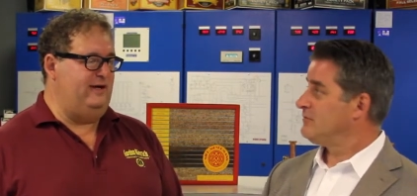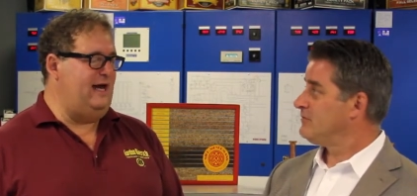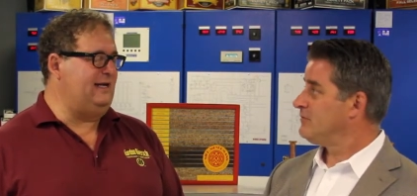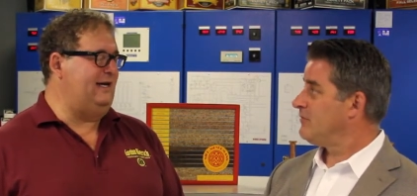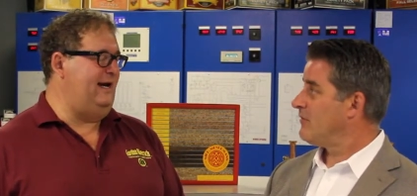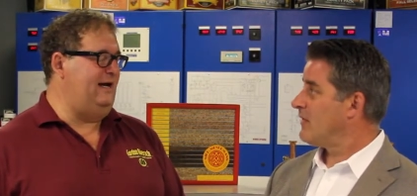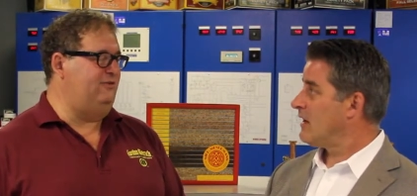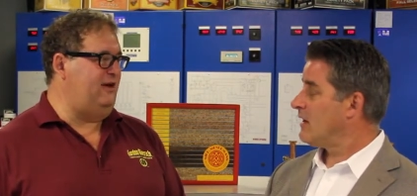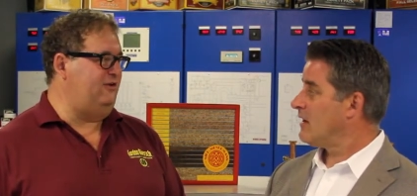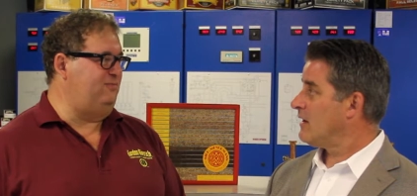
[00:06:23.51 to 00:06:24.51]
Speaker 1: you got to get
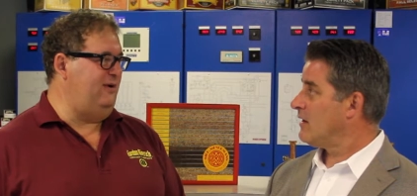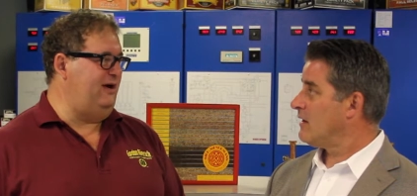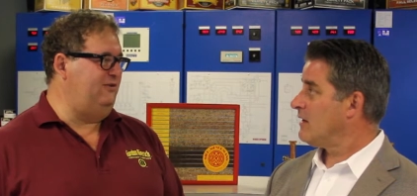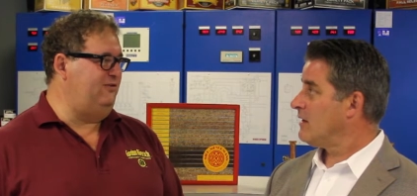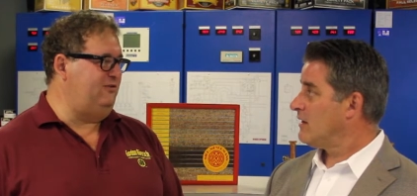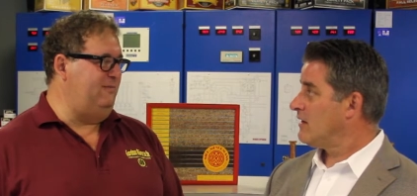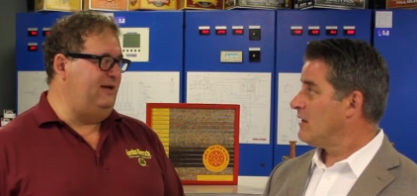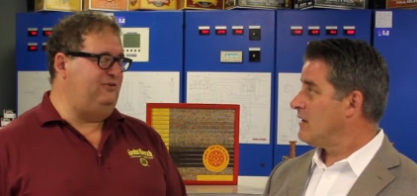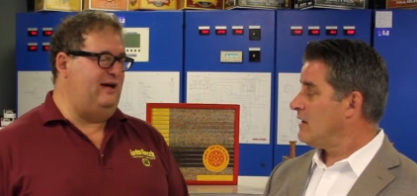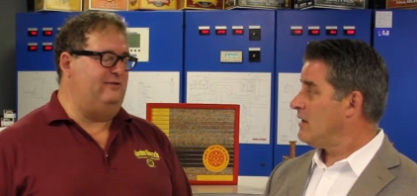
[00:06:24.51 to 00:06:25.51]
hands-on experience. It's
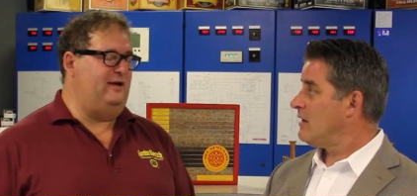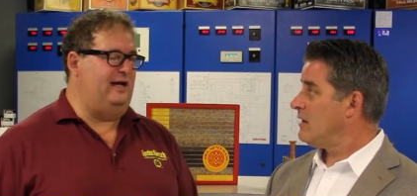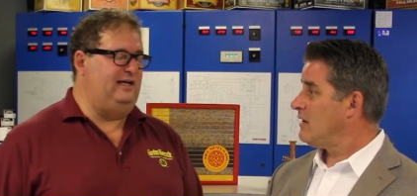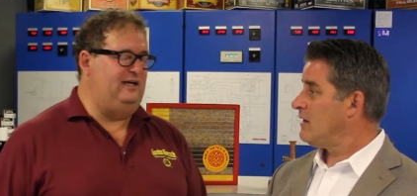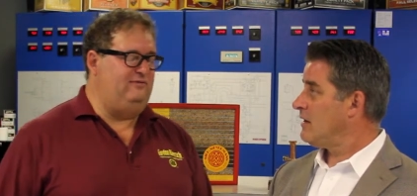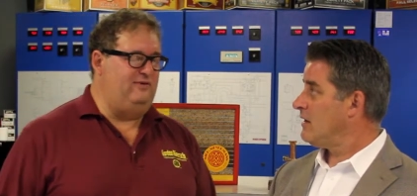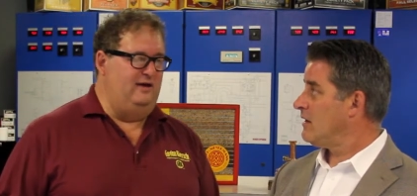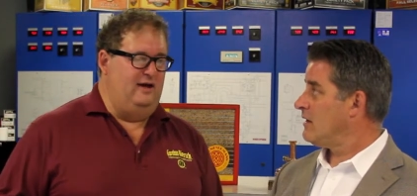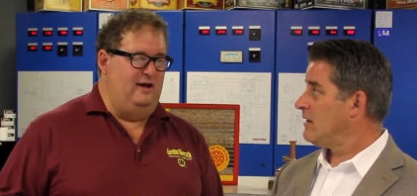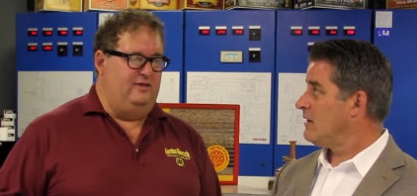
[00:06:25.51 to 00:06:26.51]
amazing how naive
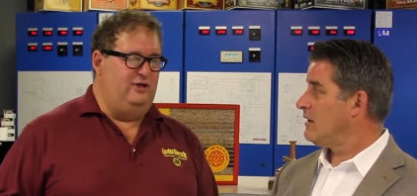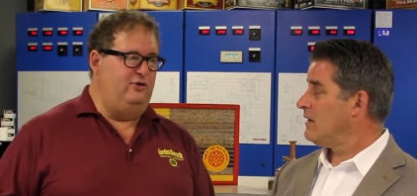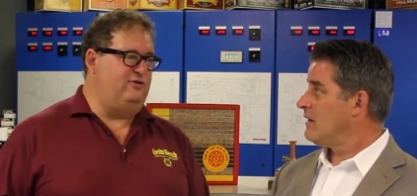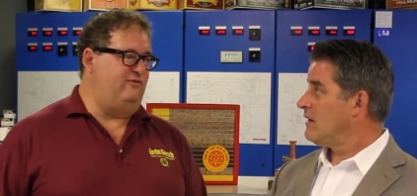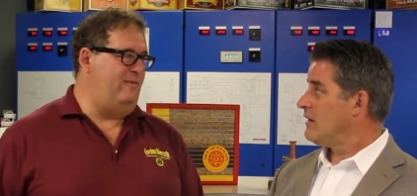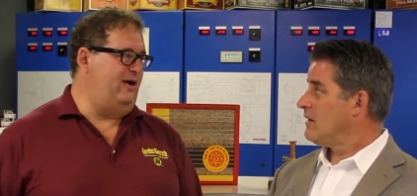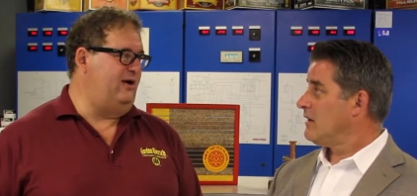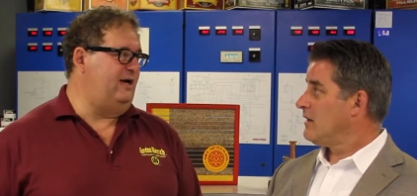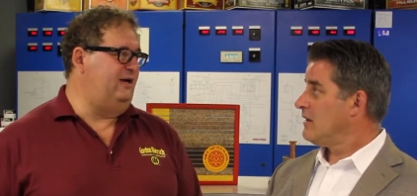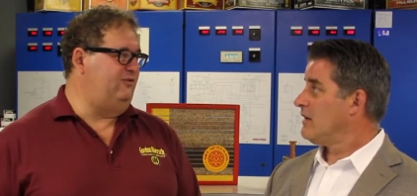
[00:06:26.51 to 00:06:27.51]
the youth of
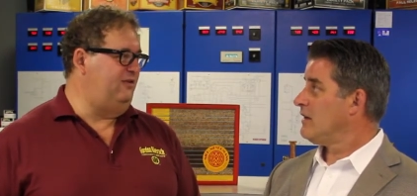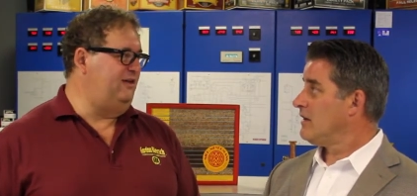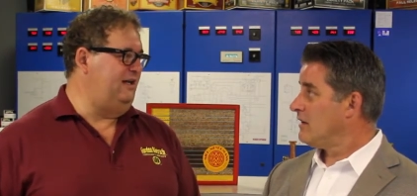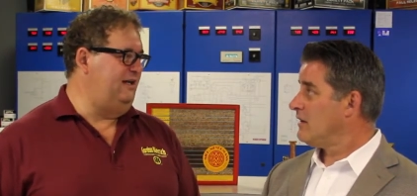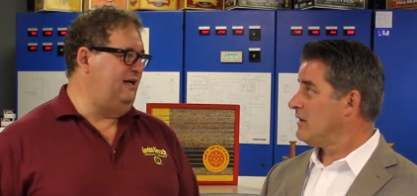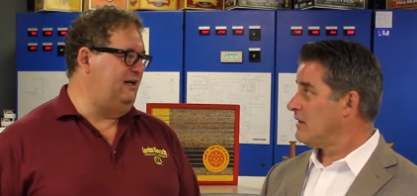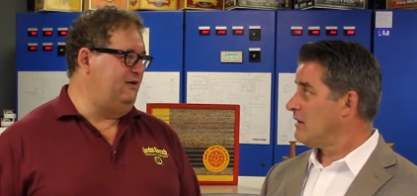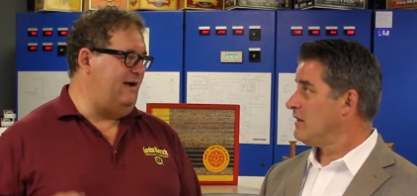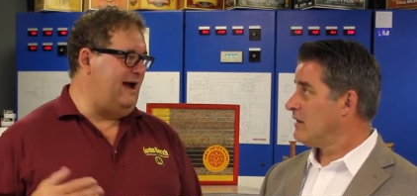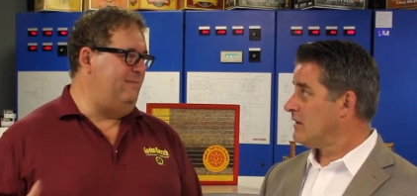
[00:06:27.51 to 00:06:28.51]
America is in thinking they
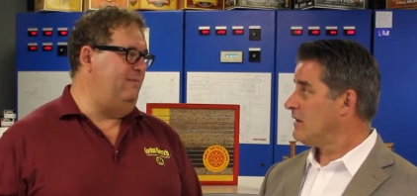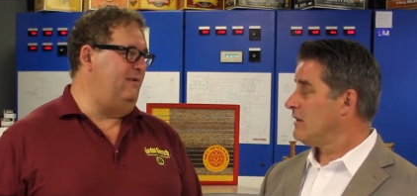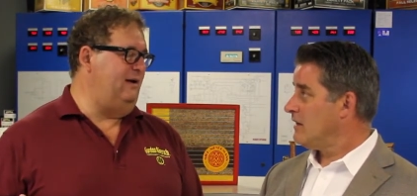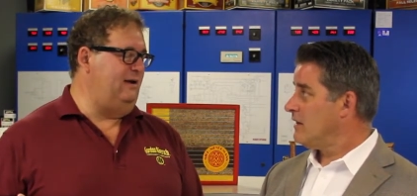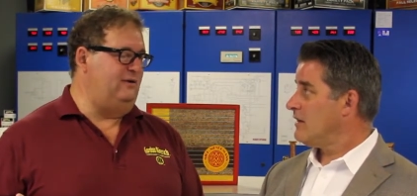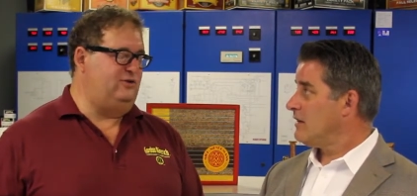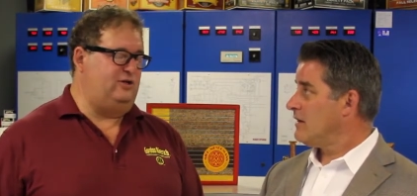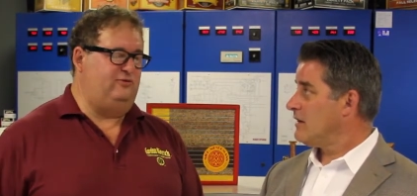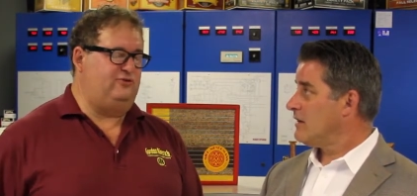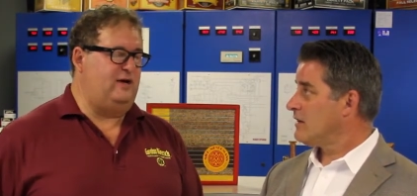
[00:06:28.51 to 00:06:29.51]
can grab and
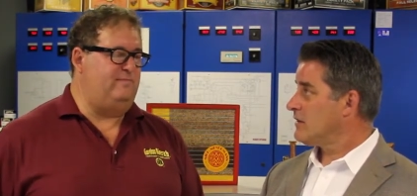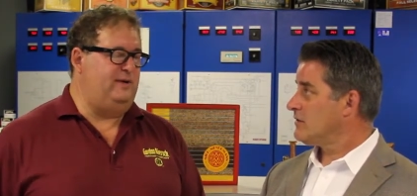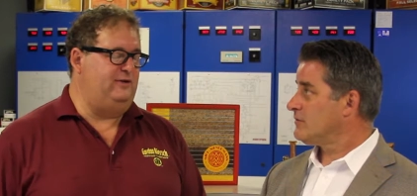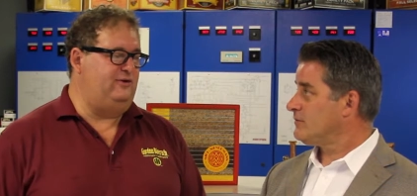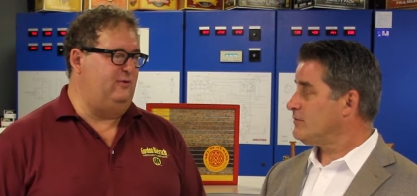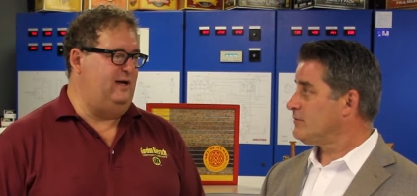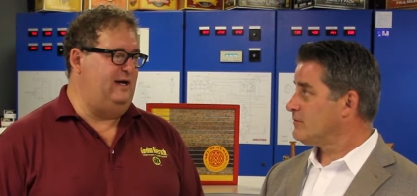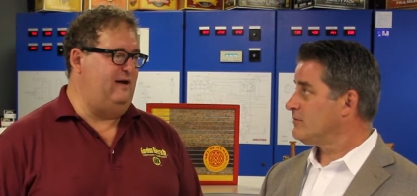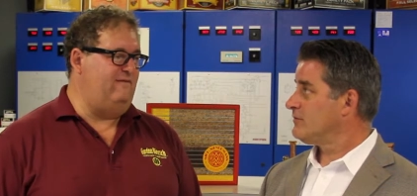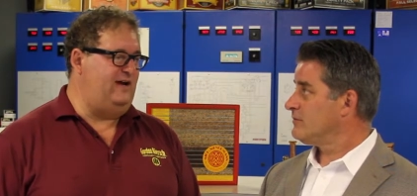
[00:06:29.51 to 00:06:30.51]
just jump into
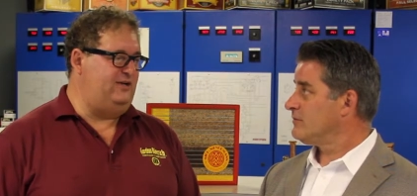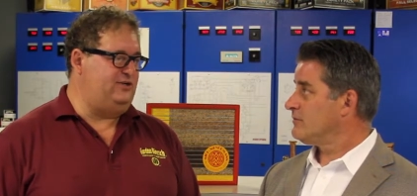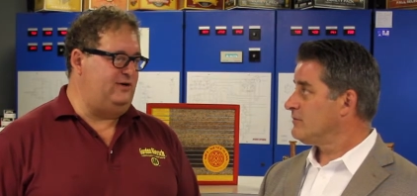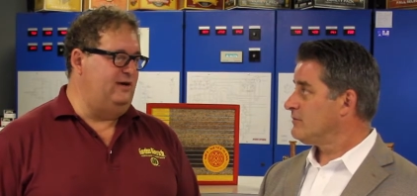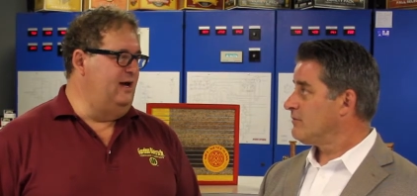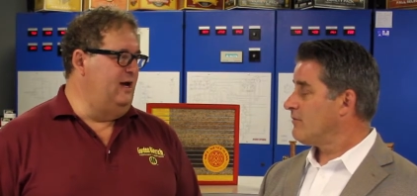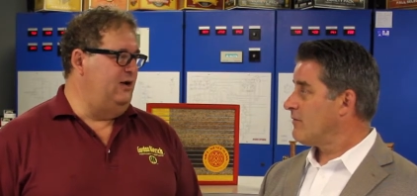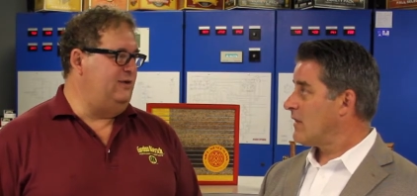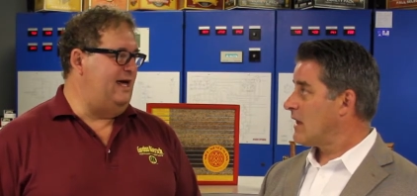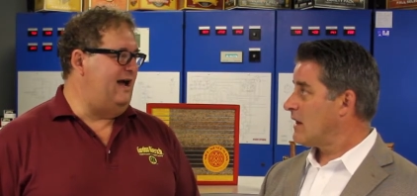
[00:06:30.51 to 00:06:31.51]
a uh, venture
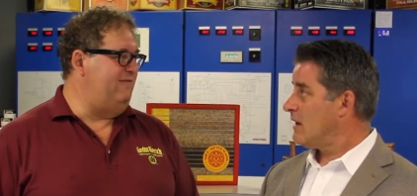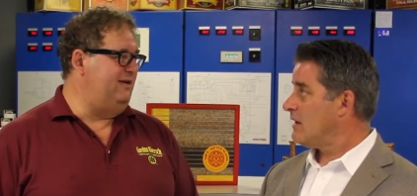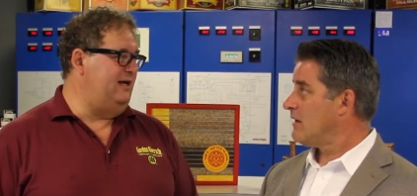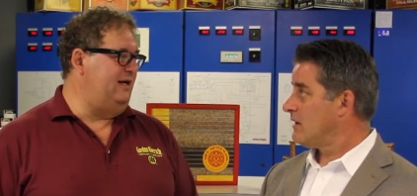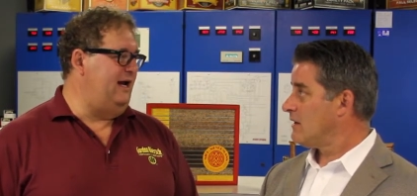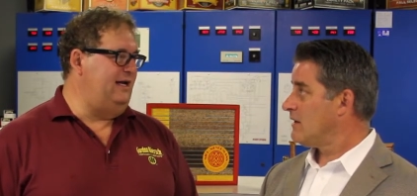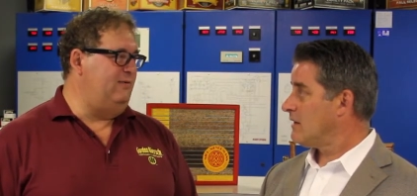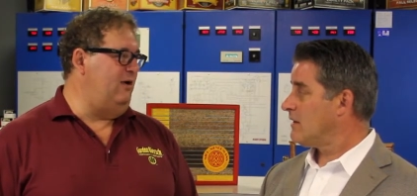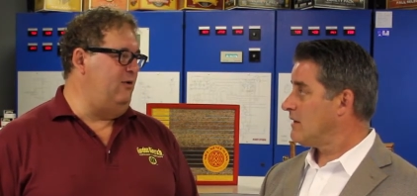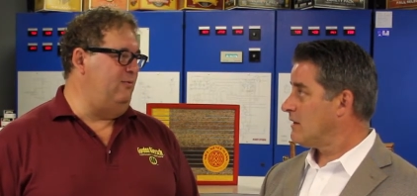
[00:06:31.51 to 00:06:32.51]
without having done any
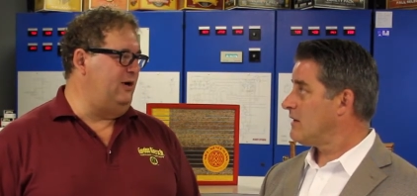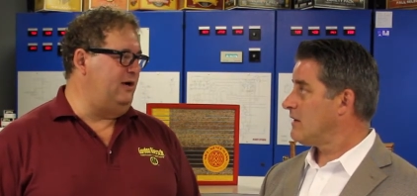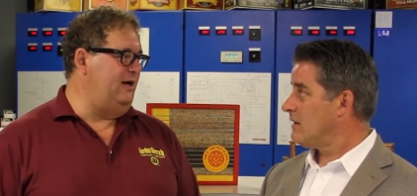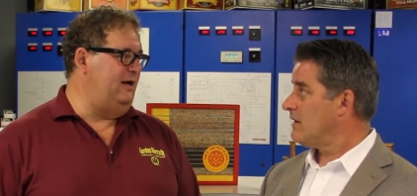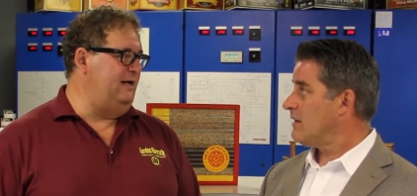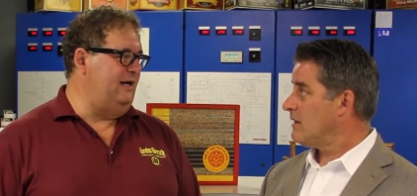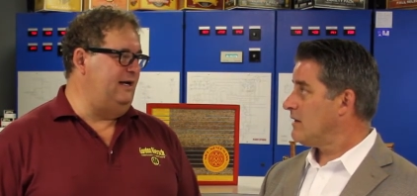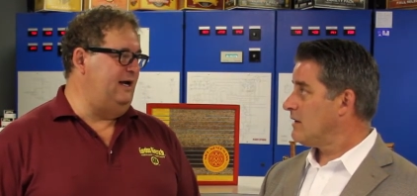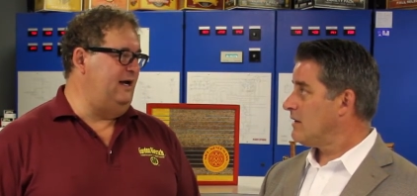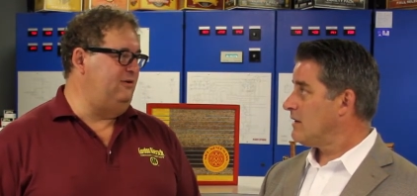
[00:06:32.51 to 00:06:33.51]
homework and
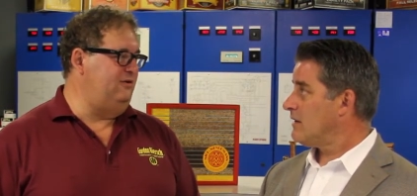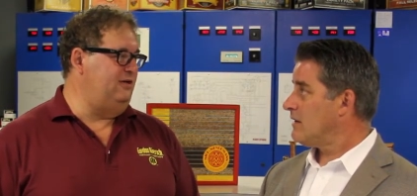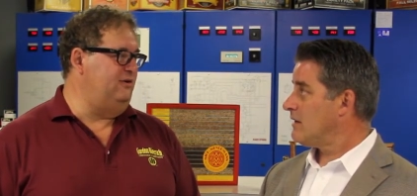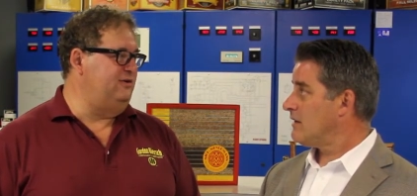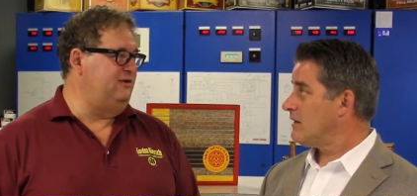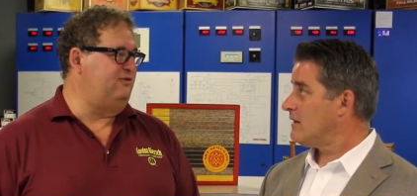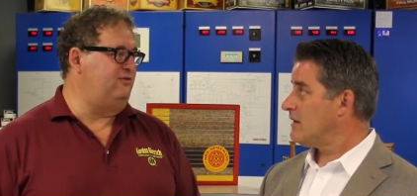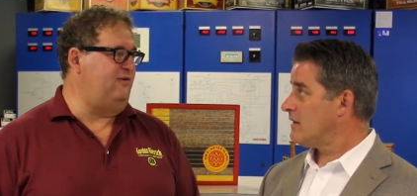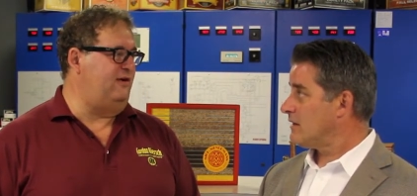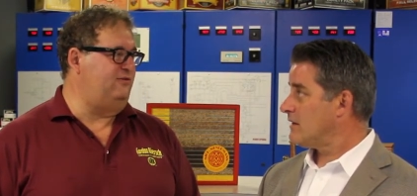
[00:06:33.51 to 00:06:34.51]
any uh, due diligence
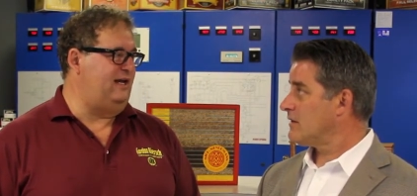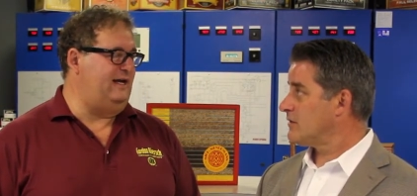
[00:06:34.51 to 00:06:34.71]
as far as getting